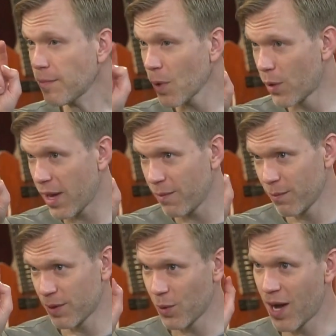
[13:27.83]
Okay.
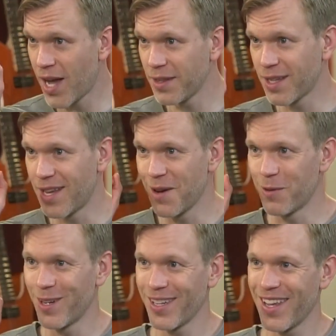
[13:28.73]
So on the client
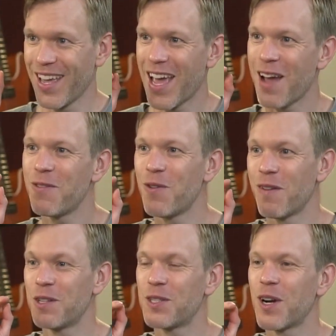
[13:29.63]
work, yeah. have you
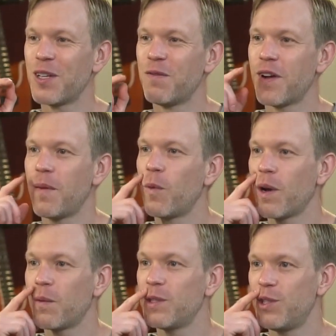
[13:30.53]
ever started from
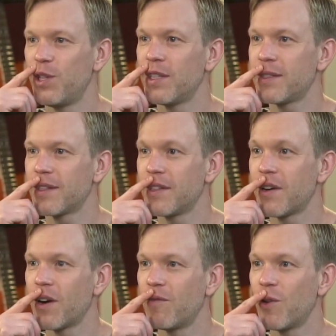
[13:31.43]
where it was just
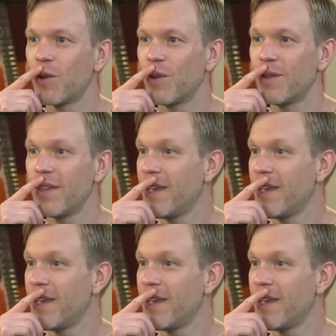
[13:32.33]
guitar vocal